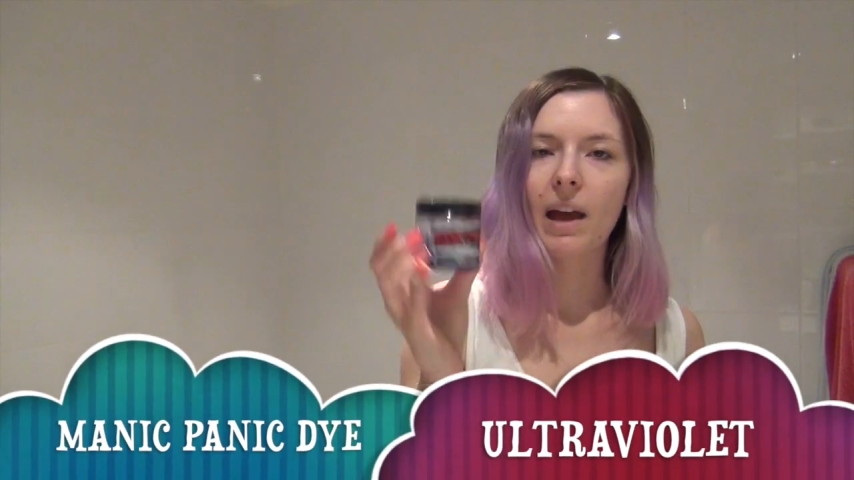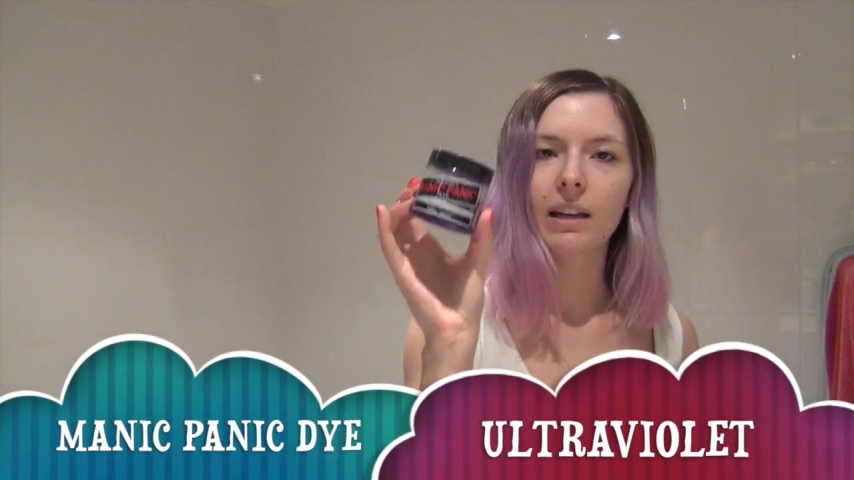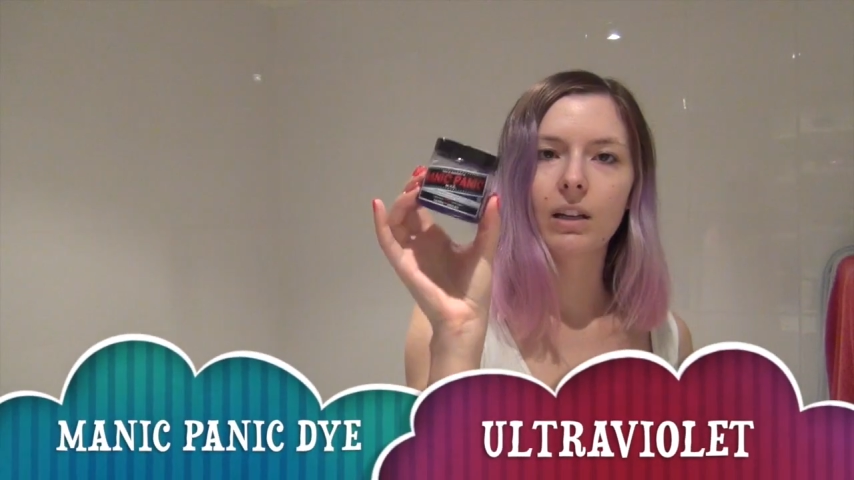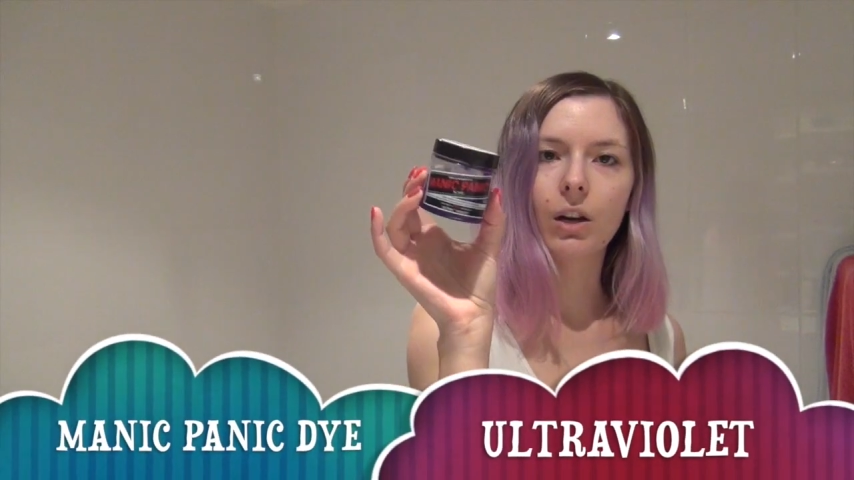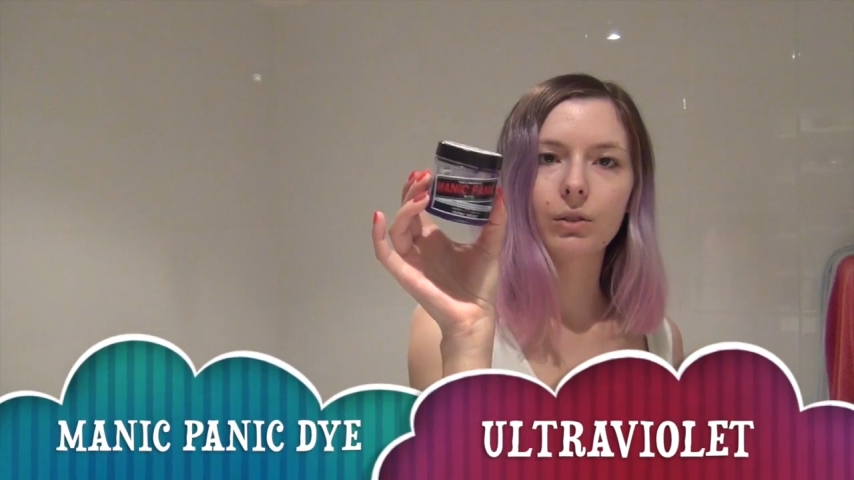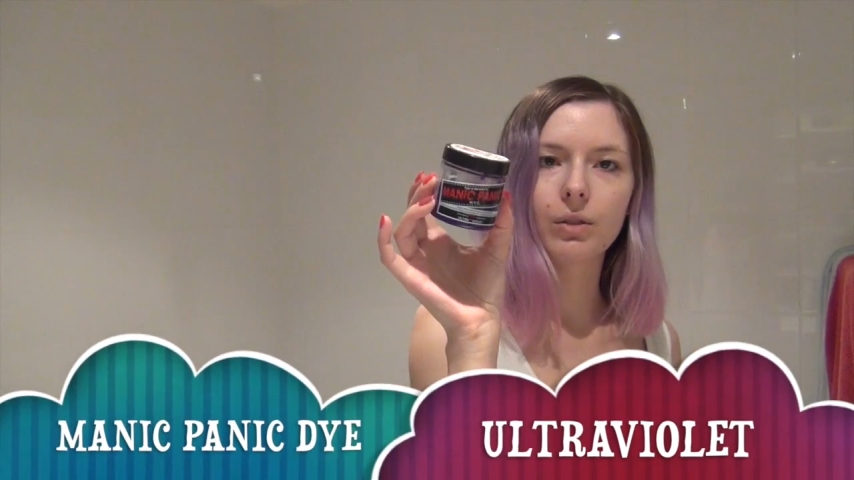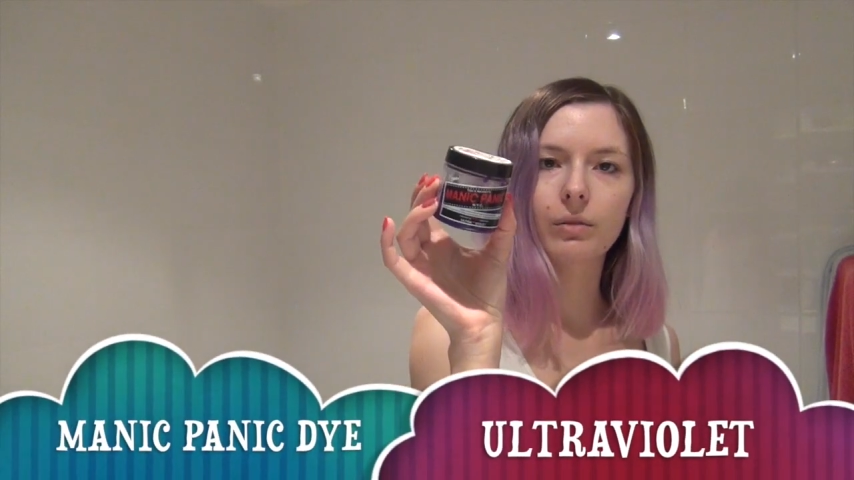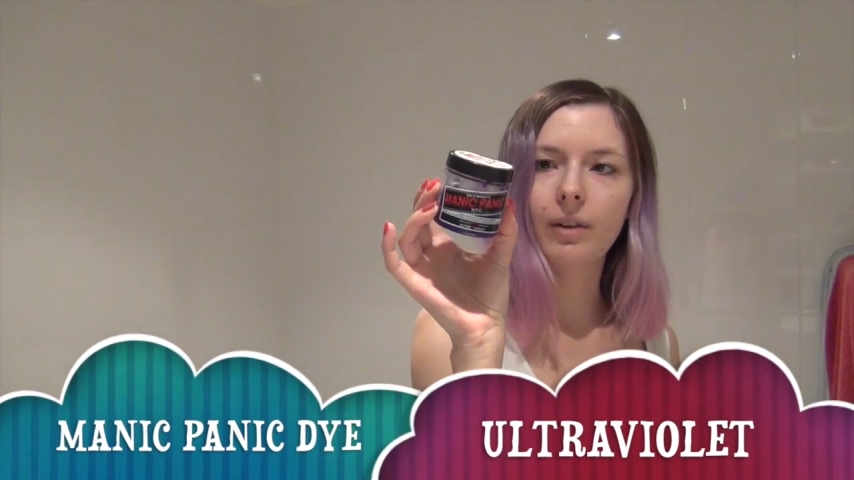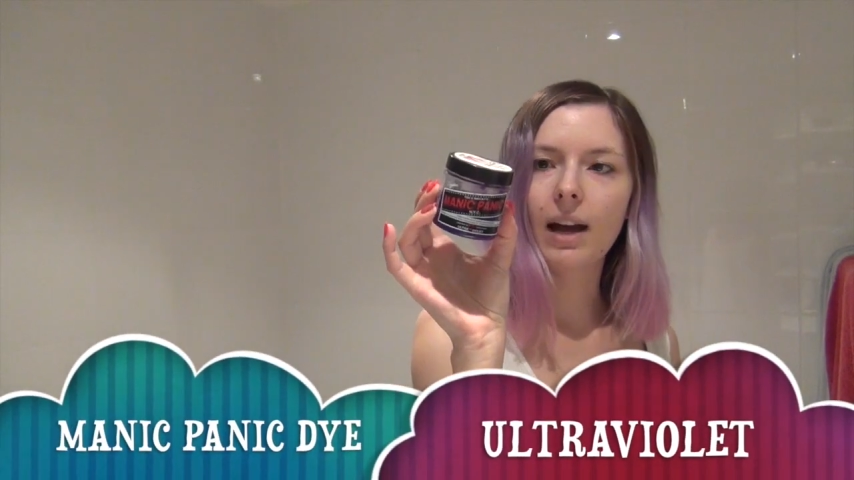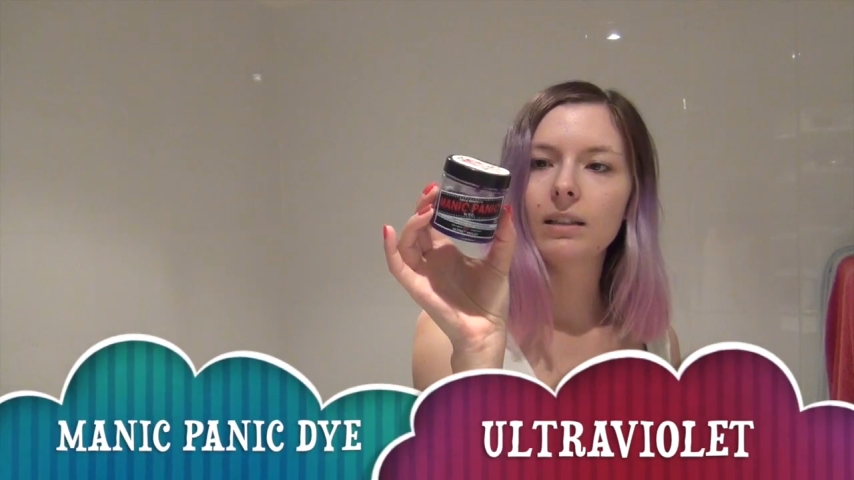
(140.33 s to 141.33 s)
Panic
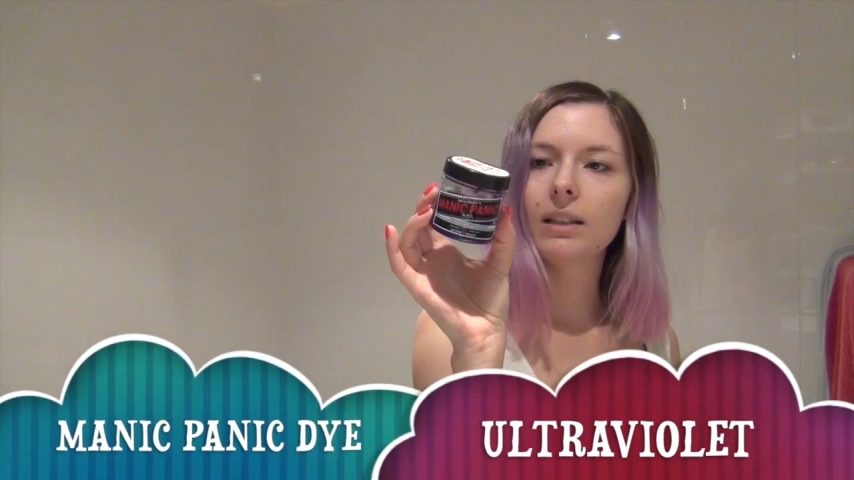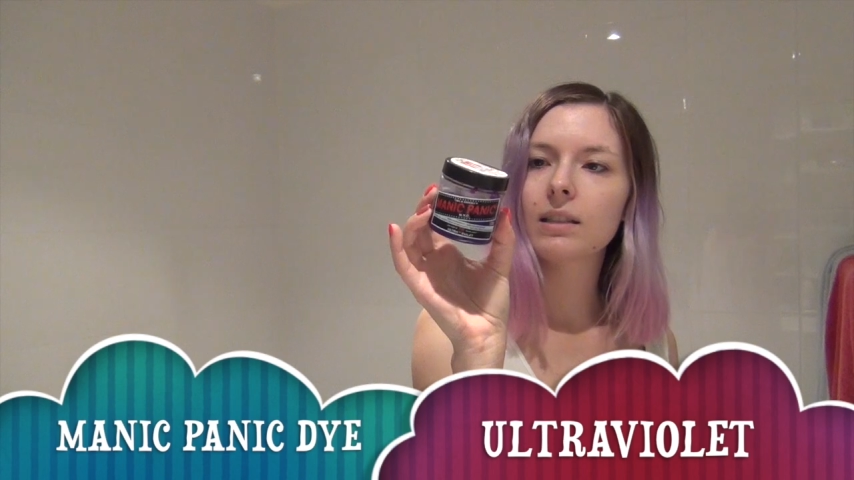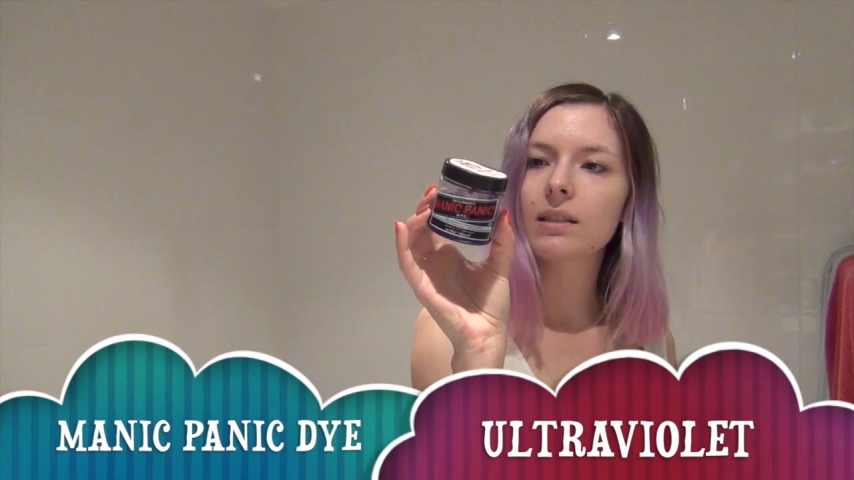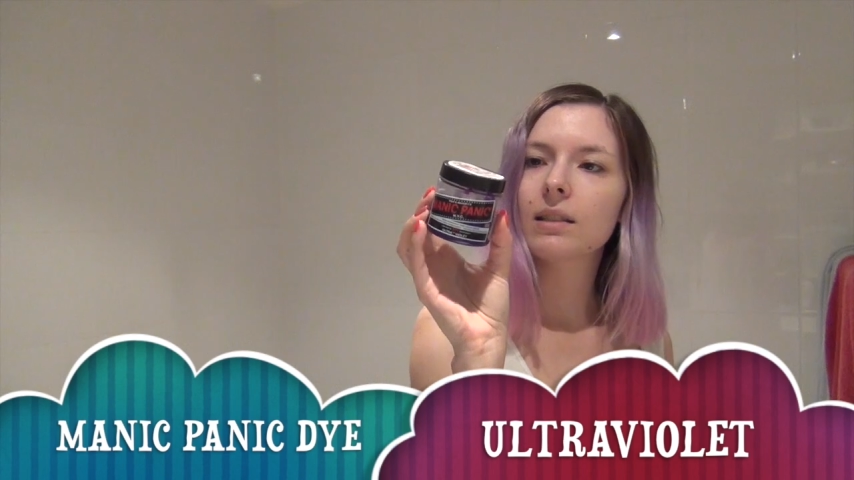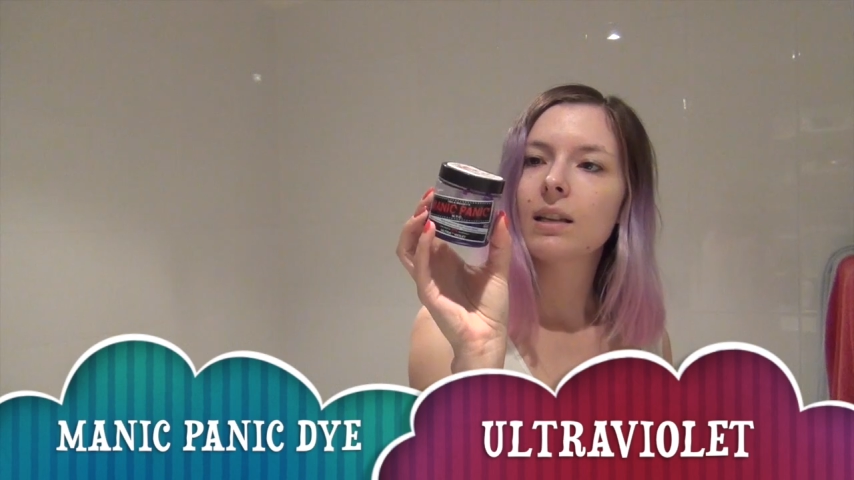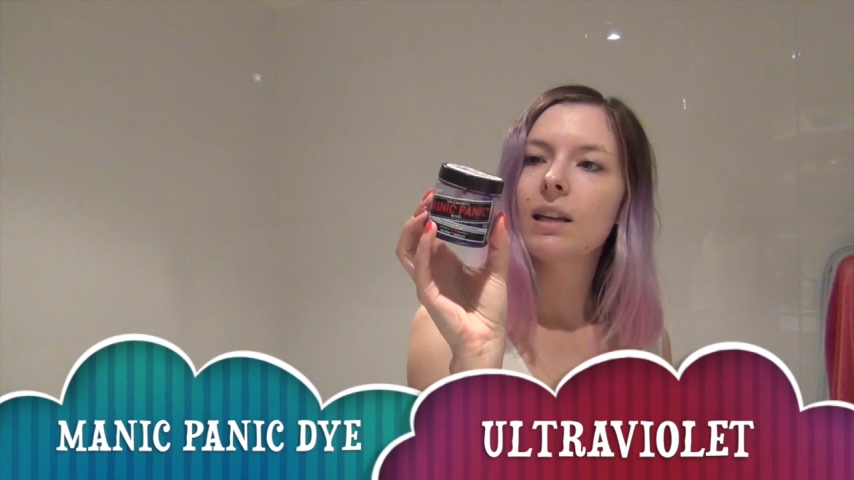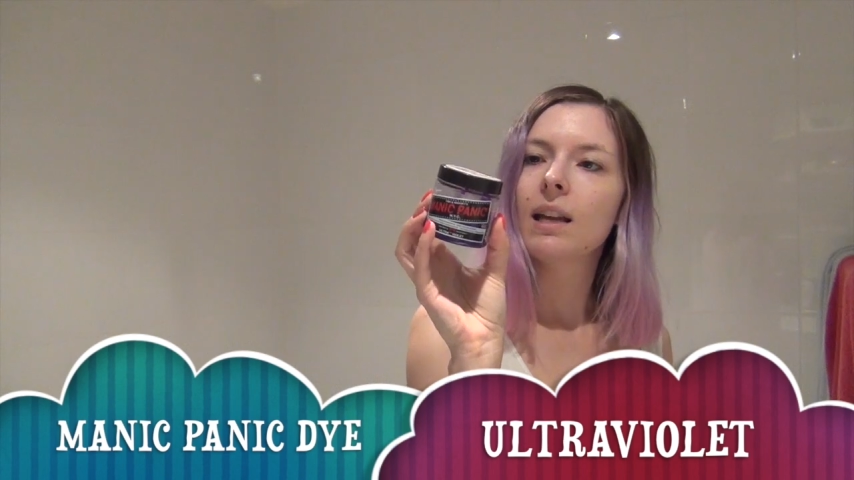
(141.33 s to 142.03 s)
Ultraviolet